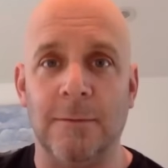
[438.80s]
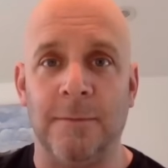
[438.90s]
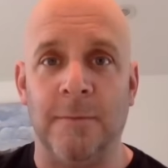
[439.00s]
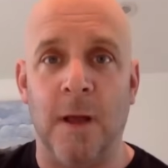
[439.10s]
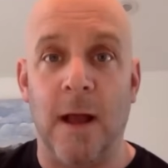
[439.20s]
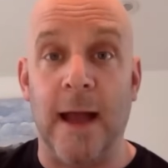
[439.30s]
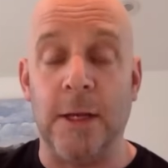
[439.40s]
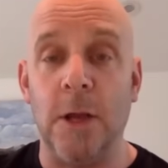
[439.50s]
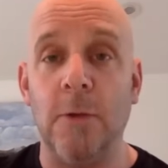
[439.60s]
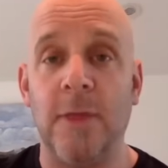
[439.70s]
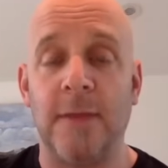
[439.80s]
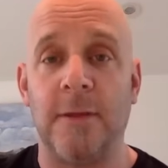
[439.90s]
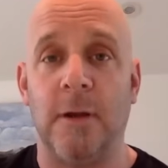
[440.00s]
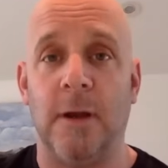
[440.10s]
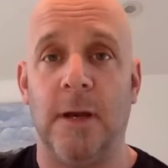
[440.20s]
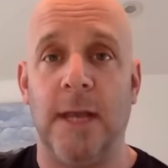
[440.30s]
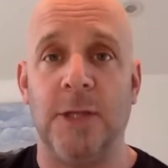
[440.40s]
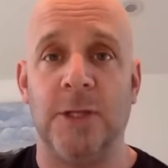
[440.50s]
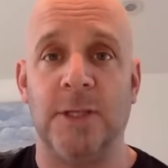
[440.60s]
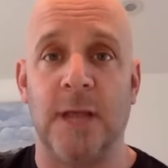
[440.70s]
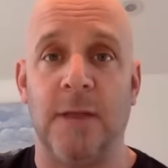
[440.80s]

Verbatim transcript: I know that there are agents